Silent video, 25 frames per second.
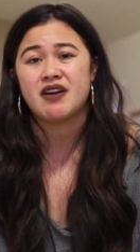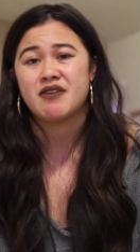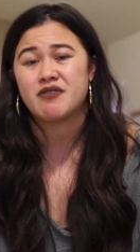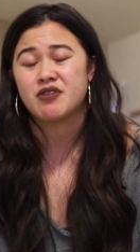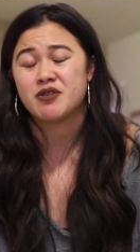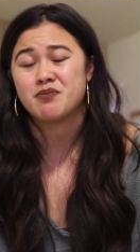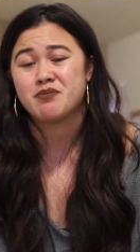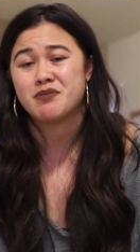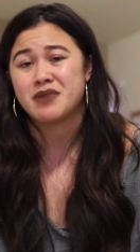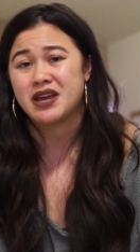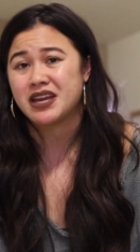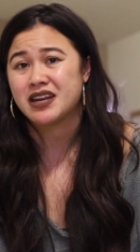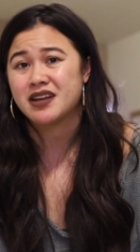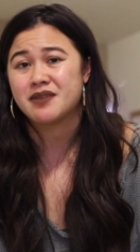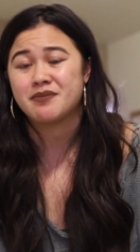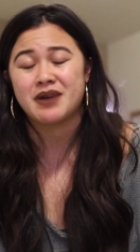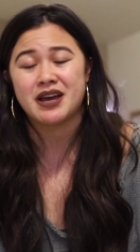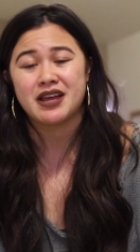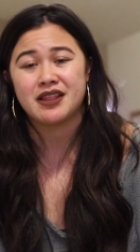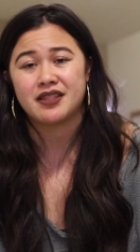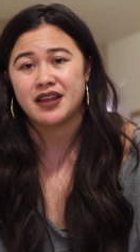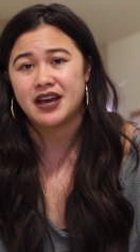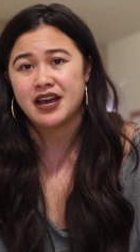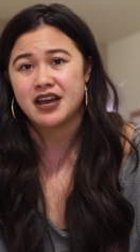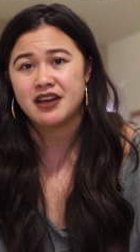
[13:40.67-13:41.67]
ever made in
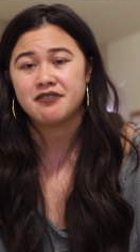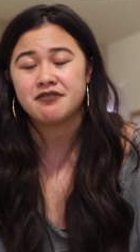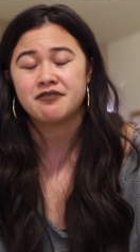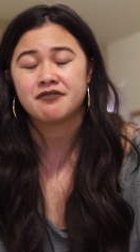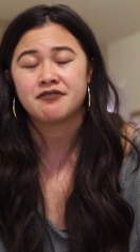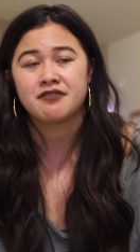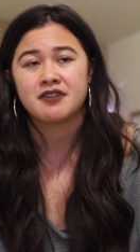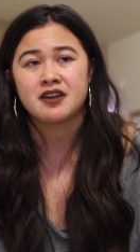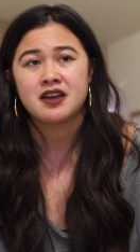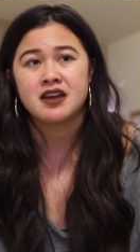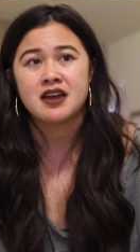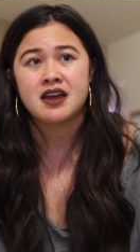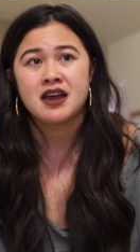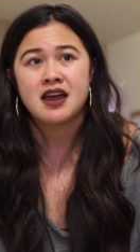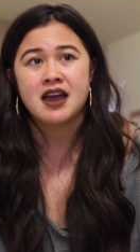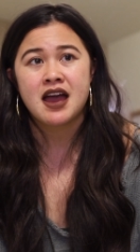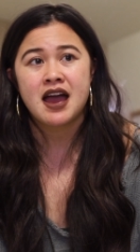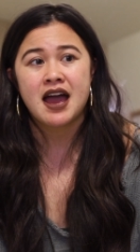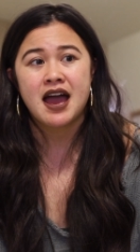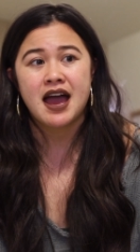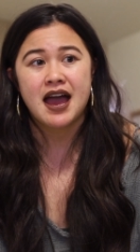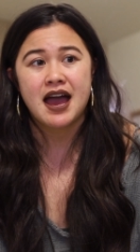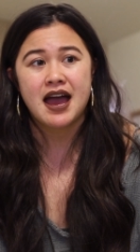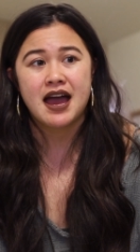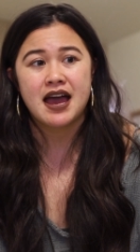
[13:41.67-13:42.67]
my life
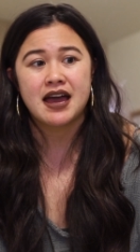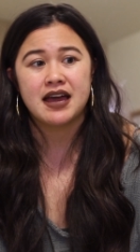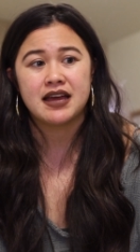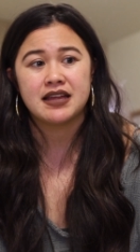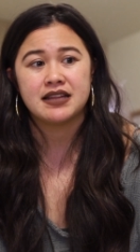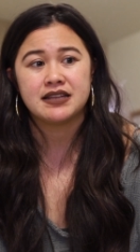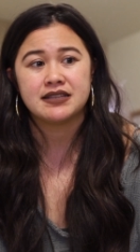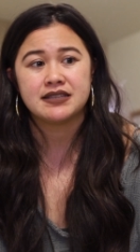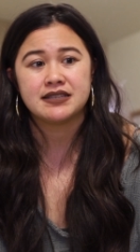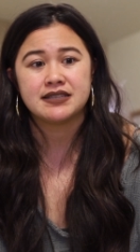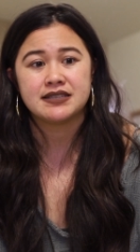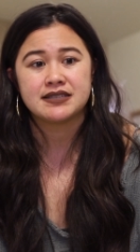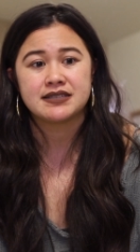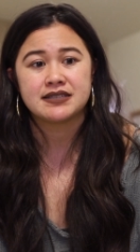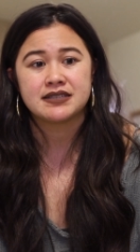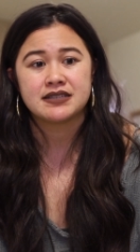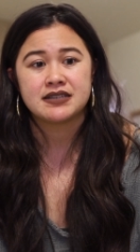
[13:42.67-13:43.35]
and